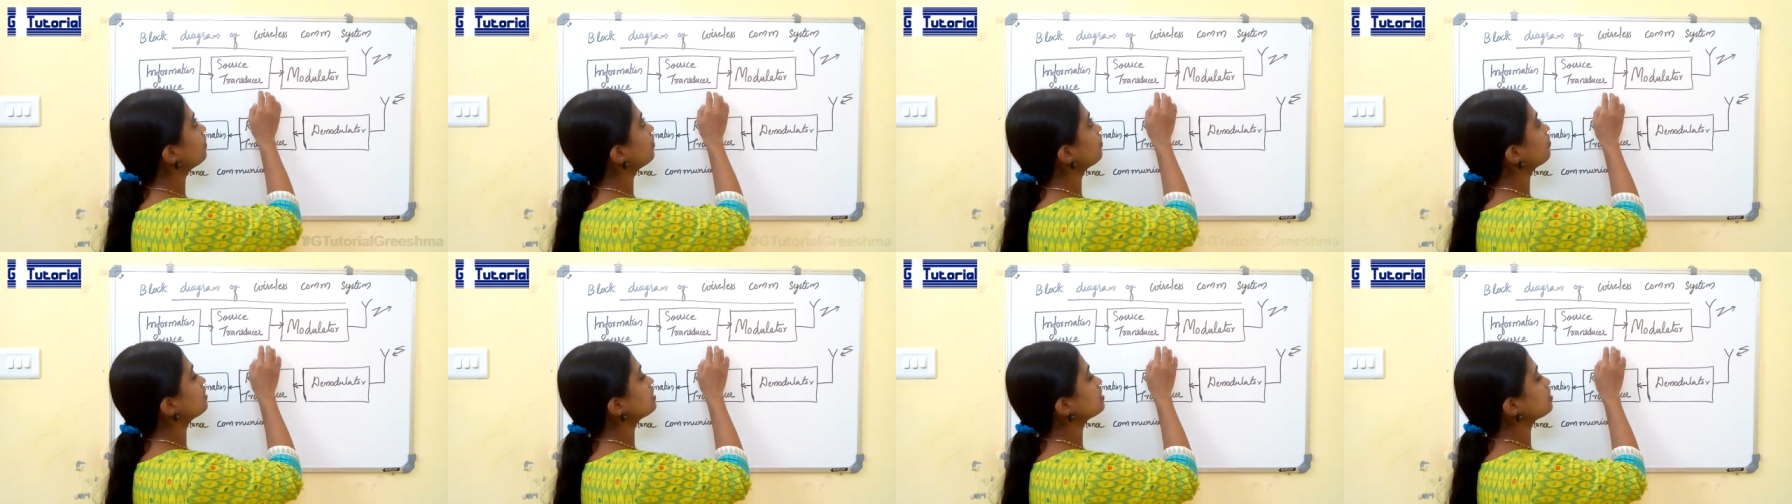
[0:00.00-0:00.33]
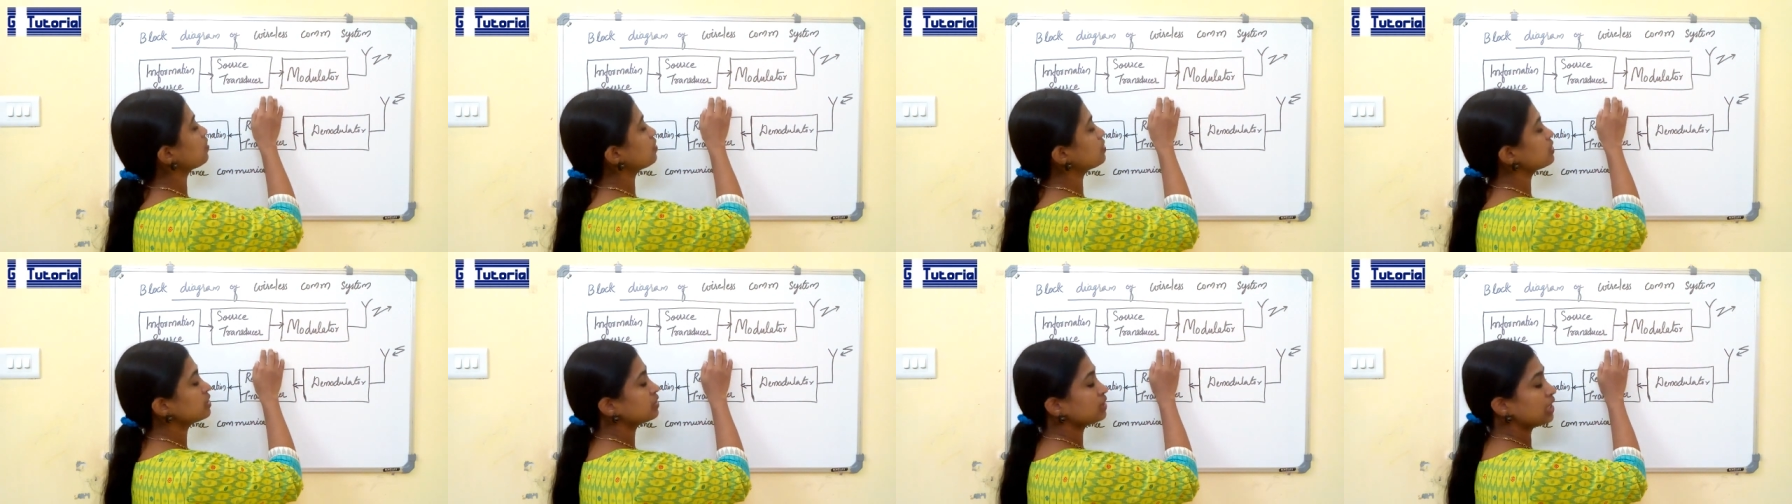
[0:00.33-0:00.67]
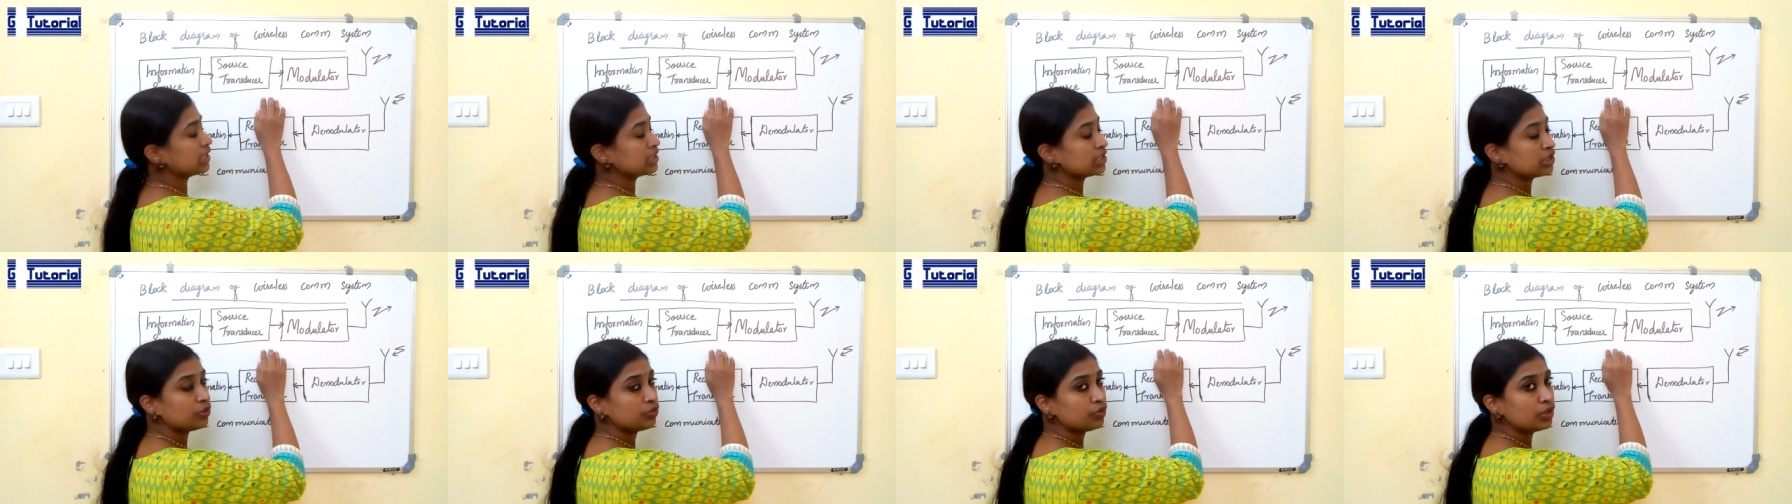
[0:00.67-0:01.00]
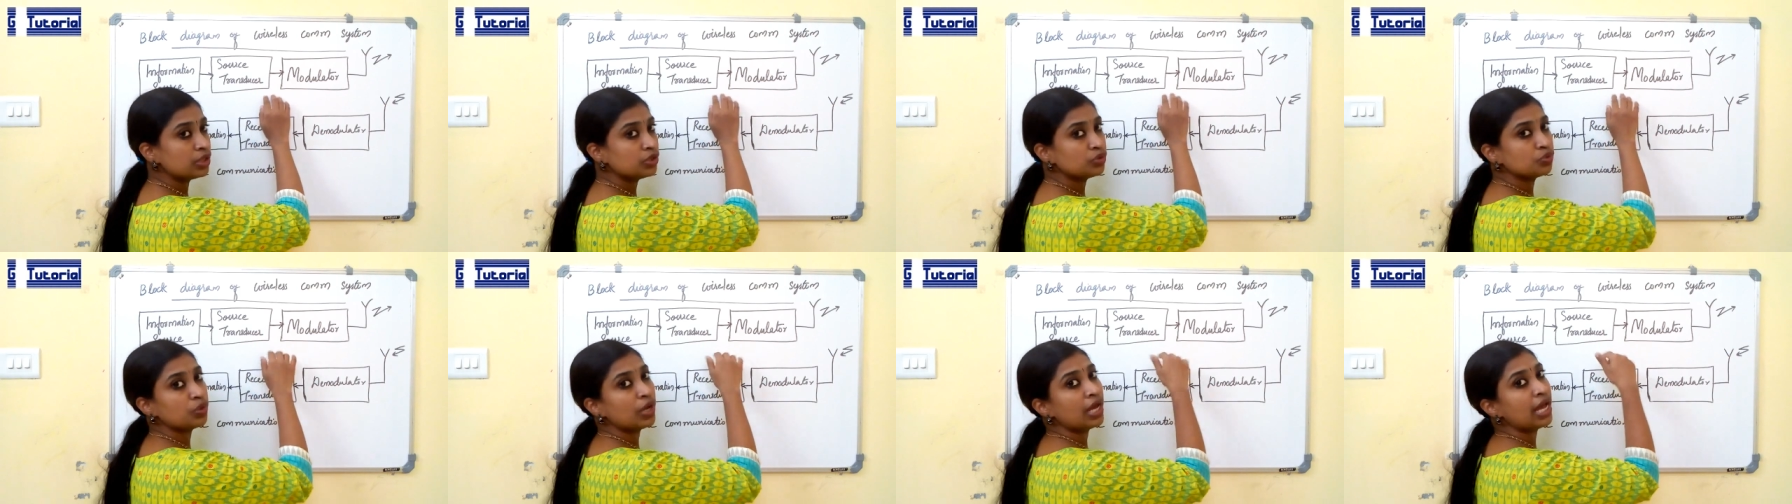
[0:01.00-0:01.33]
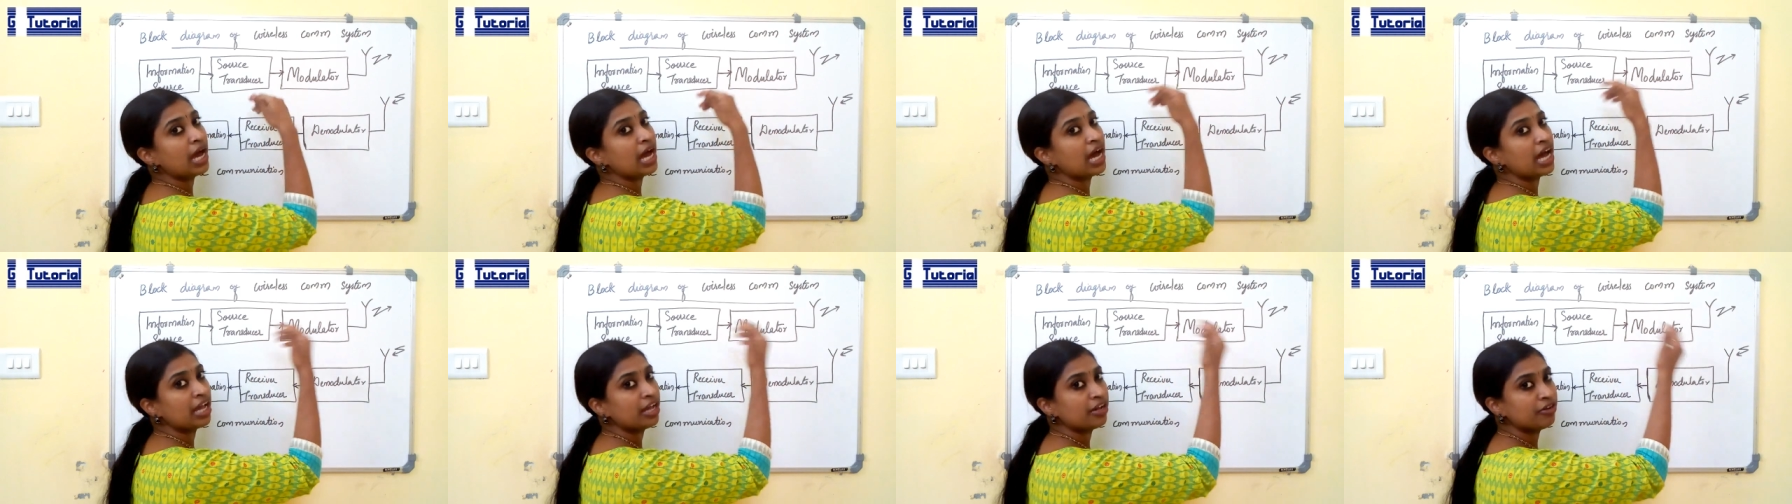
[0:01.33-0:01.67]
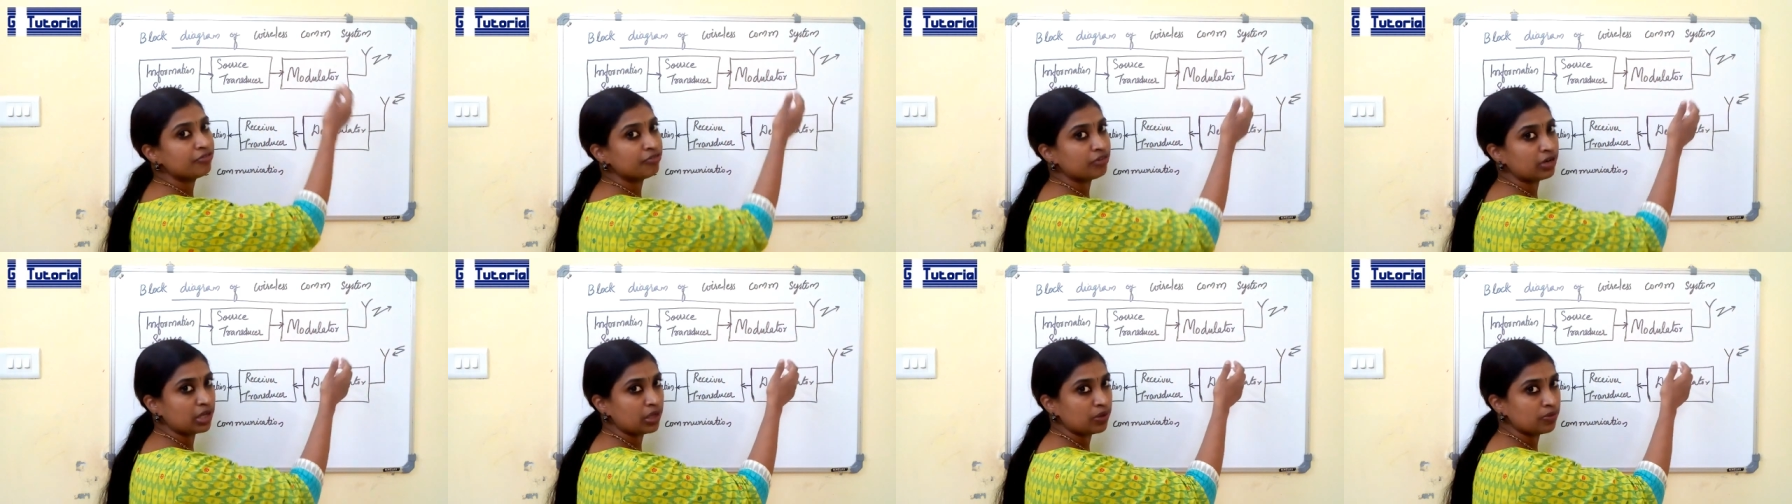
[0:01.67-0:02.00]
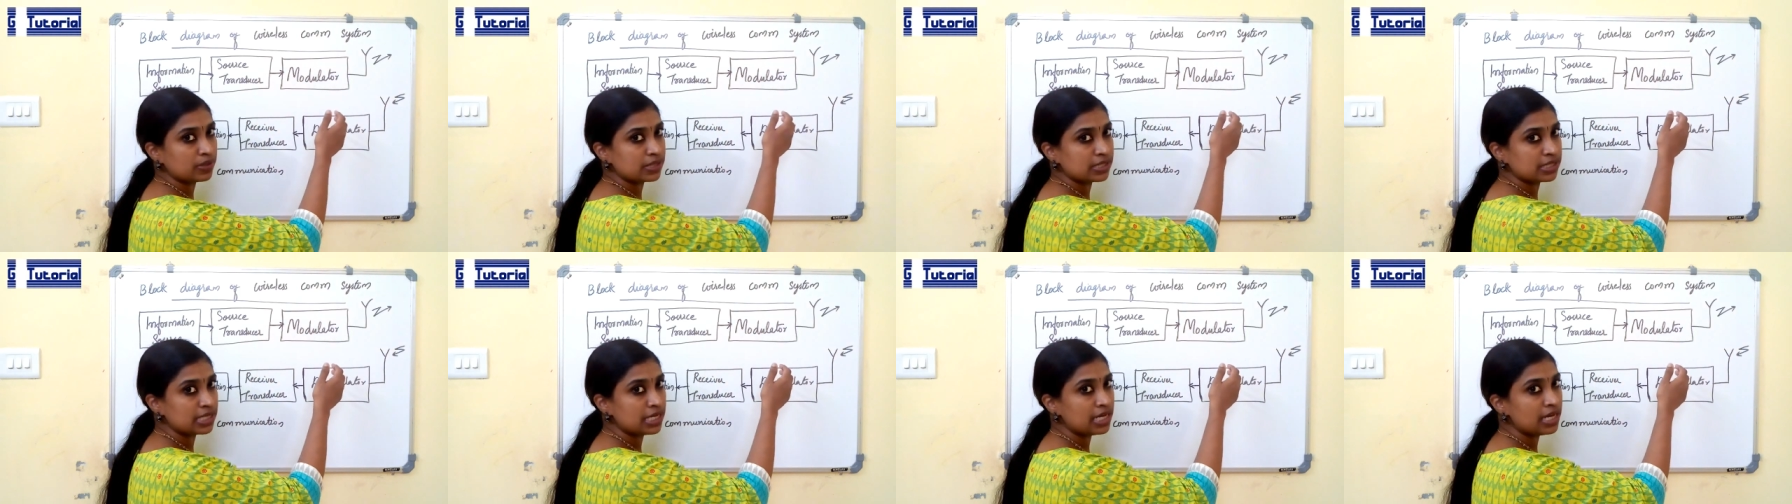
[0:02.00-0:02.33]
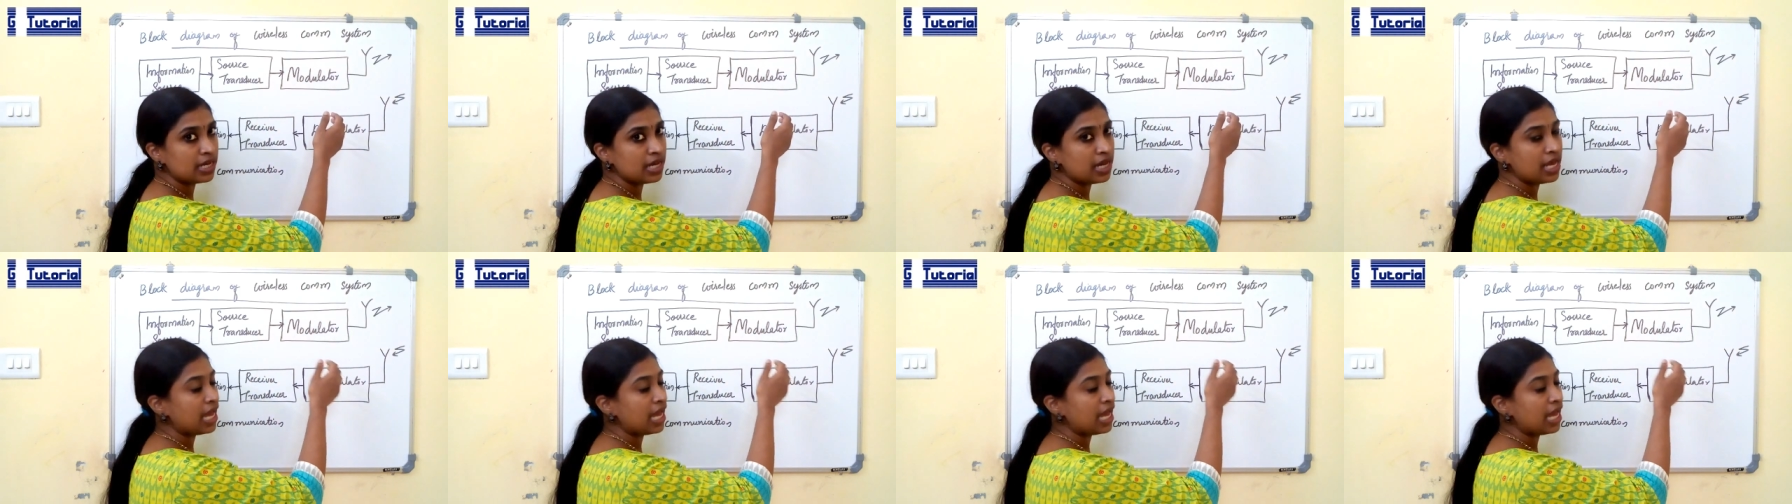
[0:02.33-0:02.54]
of the source transducer to a higher frequency,